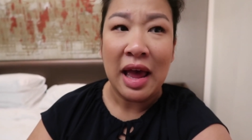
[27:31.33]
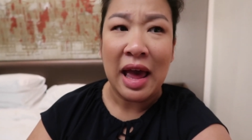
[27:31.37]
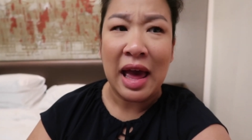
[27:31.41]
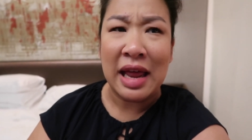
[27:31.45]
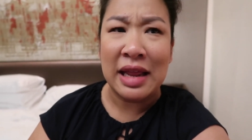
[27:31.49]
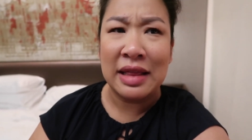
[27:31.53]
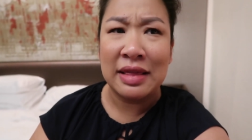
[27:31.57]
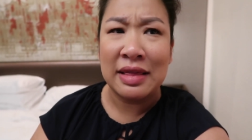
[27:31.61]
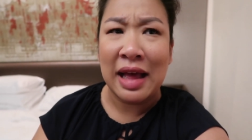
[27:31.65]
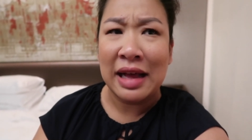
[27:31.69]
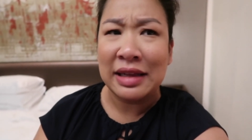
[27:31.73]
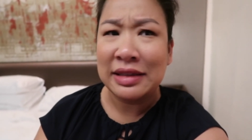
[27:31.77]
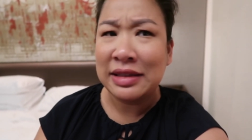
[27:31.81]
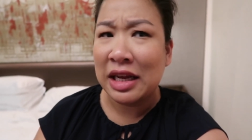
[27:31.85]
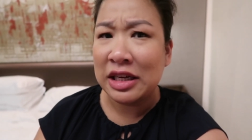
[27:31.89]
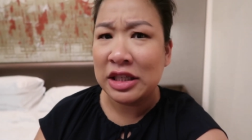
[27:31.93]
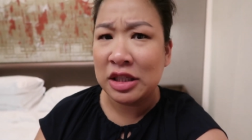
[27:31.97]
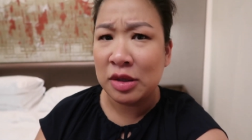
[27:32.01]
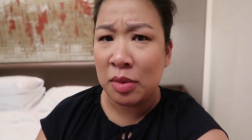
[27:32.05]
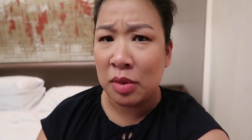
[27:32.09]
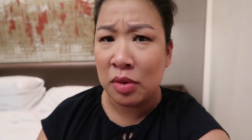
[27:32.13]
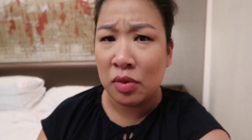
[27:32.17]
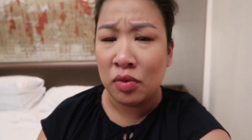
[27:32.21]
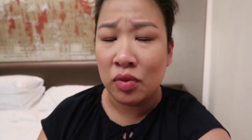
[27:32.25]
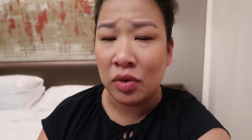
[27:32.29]
And that's
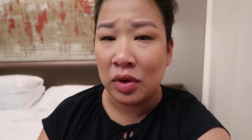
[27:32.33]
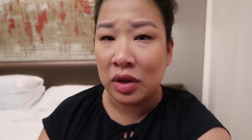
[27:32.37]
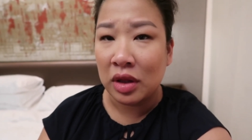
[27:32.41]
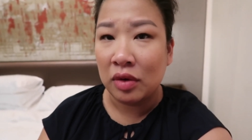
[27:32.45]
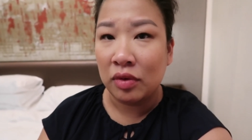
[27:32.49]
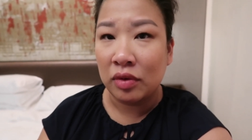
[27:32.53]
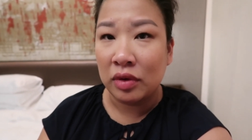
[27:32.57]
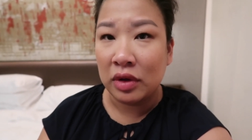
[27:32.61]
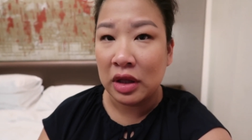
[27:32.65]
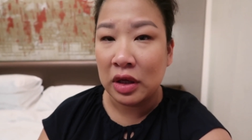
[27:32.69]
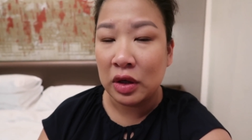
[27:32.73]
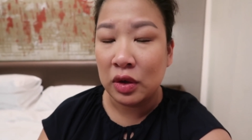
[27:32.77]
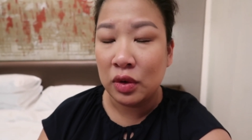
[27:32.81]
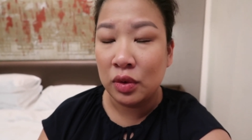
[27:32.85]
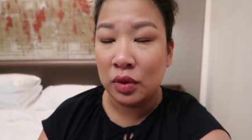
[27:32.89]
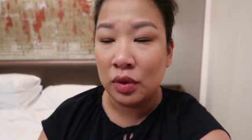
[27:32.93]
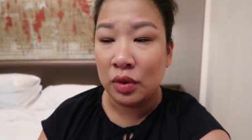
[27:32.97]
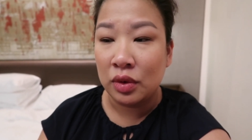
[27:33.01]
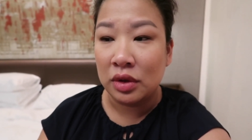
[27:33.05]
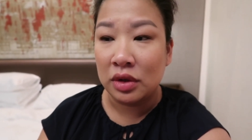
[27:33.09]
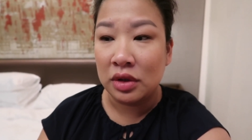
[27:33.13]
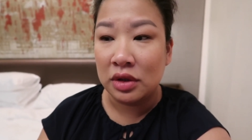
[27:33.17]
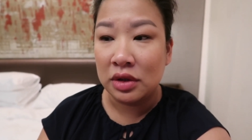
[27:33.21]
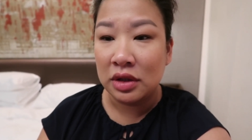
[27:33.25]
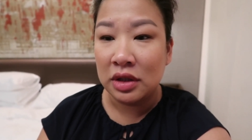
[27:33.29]
actually been really, really
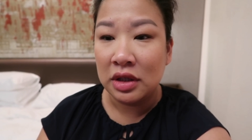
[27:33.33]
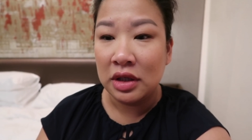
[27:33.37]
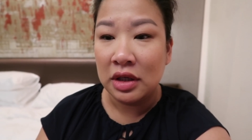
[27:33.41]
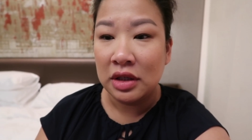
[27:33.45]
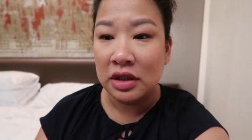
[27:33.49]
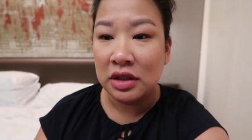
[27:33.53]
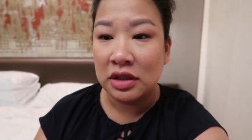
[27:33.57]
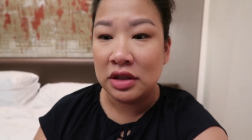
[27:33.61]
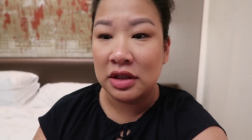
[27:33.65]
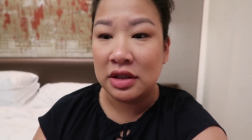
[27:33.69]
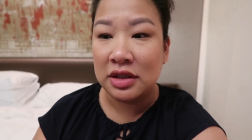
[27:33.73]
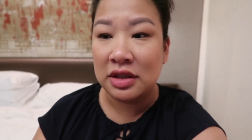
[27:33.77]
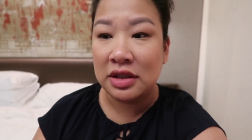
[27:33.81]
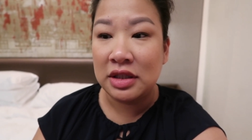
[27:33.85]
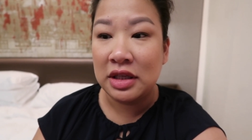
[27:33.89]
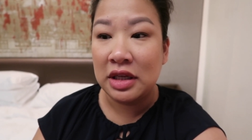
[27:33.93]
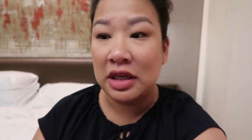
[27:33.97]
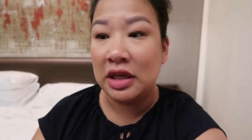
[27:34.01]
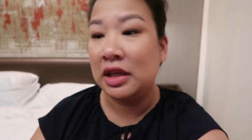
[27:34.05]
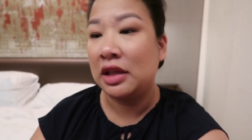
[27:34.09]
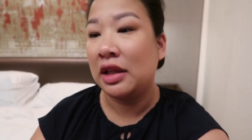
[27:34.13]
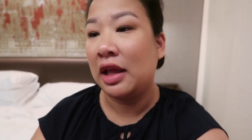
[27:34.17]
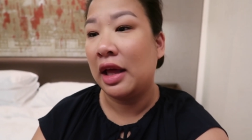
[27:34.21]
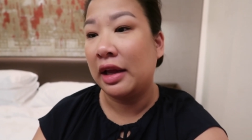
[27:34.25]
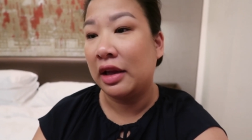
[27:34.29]
cool to
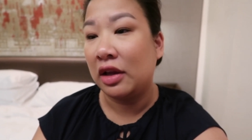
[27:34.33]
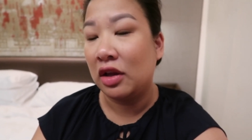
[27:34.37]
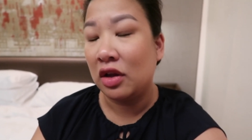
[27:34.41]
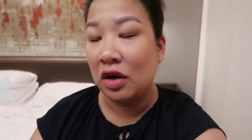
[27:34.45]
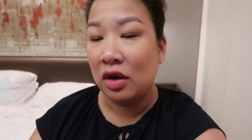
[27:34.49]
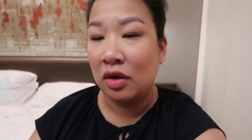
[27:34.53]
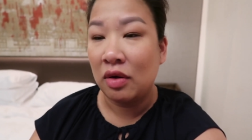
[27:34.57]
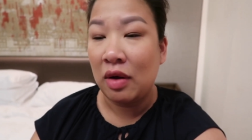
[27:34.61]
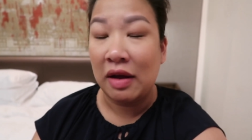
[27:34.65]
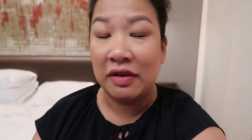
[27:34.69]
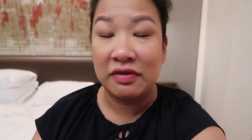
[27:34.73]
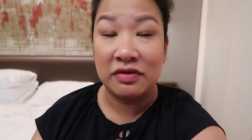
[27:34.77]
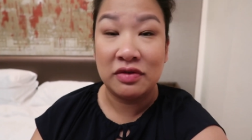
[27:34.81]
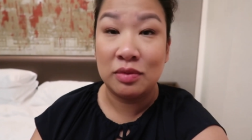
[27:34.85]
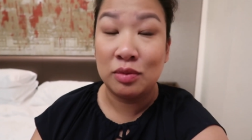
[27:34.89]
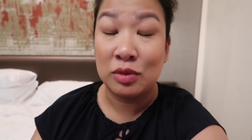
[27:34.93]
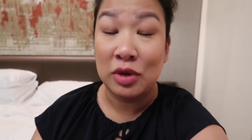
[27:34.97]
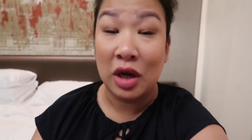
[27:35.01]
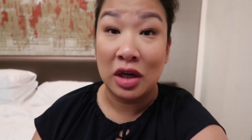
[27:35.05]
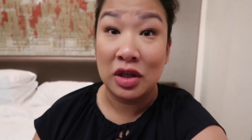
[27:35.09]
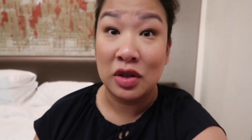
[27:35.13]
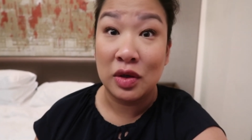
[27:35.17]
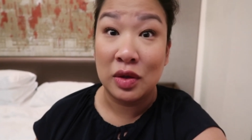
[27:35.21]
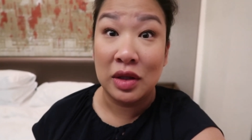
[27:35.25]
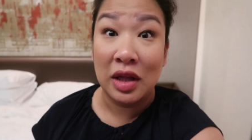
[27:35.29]
see like you know I've
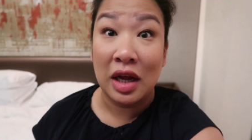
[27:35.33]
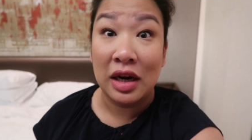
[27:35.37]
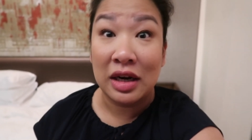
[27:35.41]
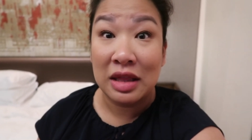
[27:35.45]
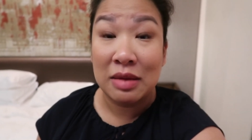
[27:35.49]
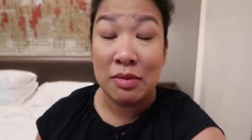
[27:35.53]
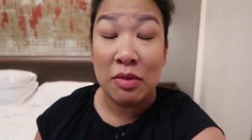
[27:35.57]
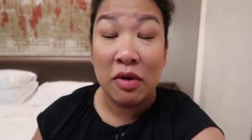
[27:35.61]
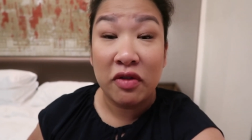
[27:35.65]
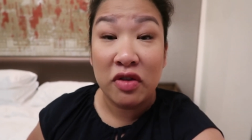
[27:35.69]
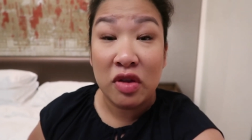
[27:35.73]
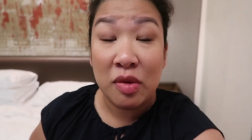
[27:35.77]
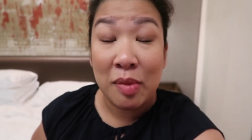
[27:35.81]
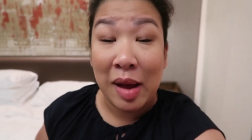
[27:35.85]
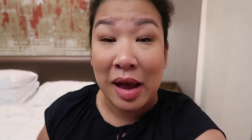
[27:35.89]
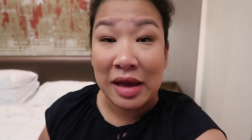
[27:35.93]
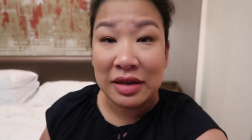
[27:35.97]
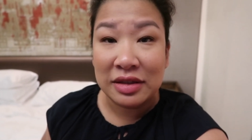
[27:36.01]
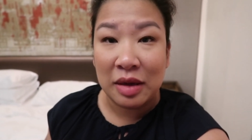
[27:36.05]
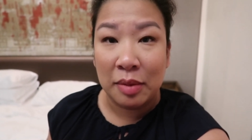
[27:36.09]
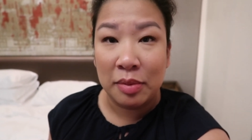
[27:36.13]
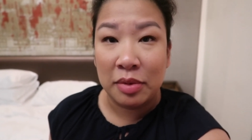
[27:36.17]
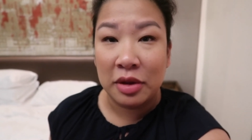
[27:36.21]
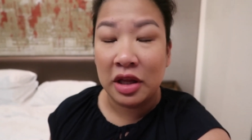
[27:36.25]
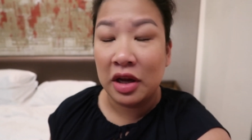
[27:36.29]
gone to a lot of them over the
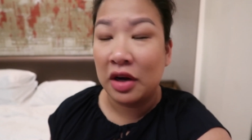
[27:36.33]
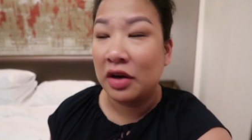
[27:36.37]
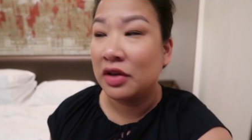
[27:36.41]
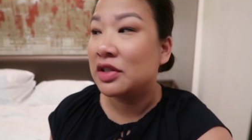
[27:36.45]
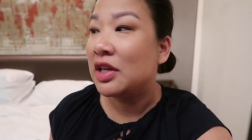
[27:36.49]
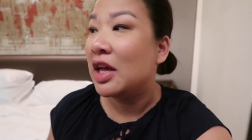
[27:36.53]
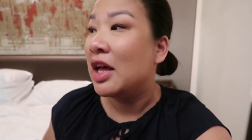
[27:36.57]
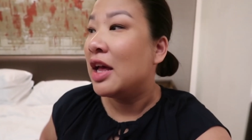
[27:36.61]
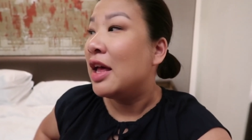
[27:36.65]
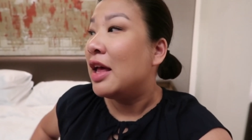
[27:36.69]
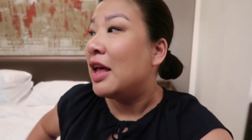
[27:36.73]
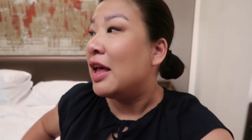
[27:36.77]
past couple of years